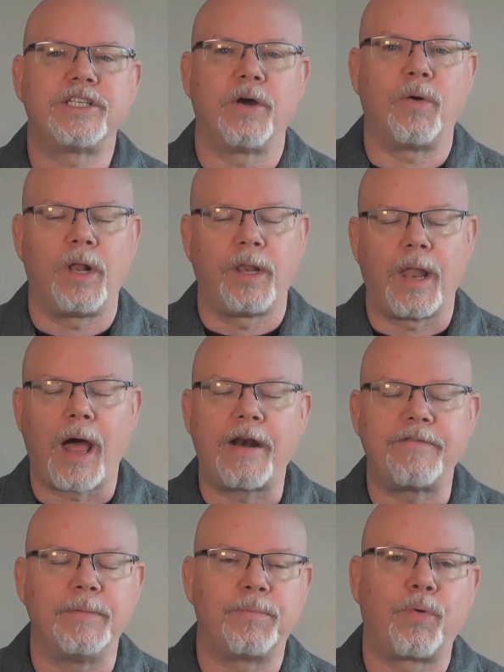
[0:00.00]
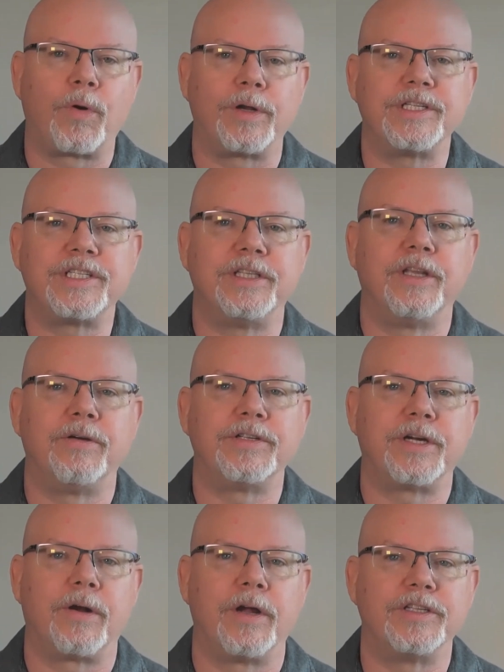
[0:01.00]
So a lot of importance in those
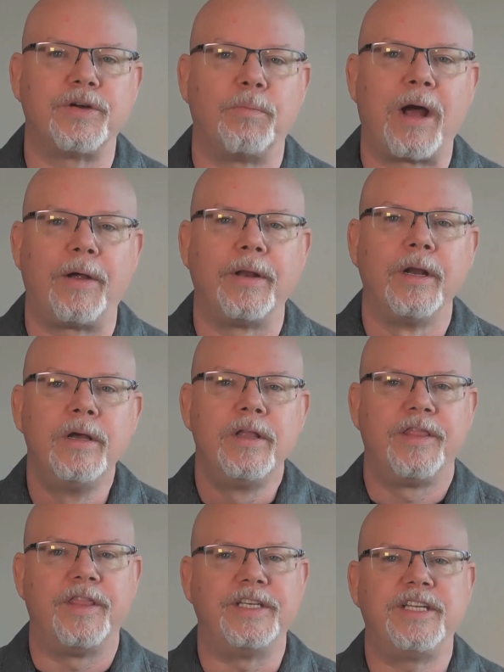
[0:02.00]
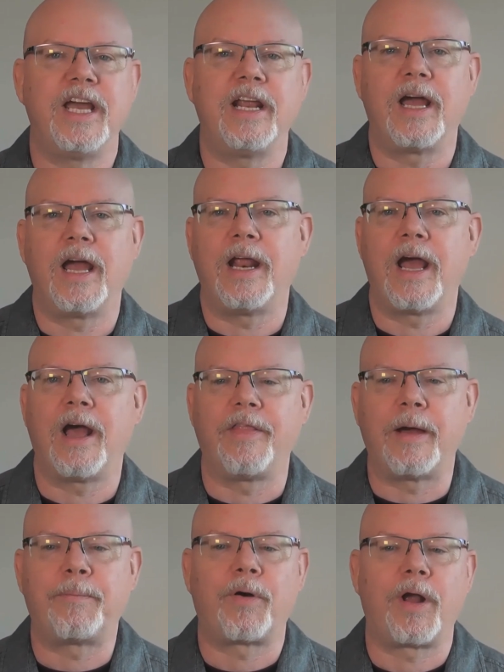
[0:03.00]
areas about the data and how
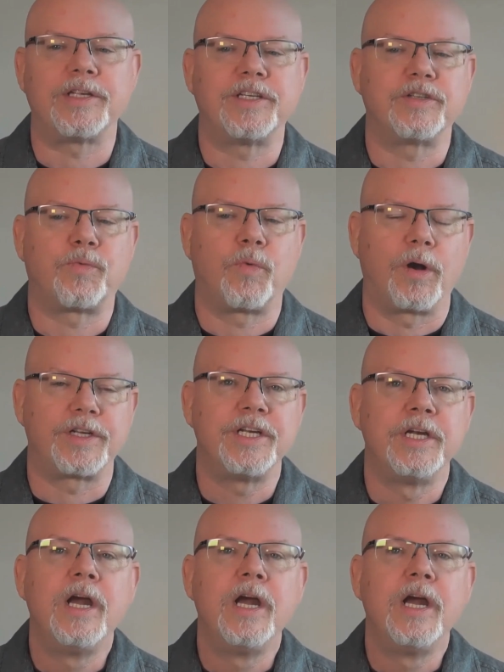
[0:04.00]
that process works.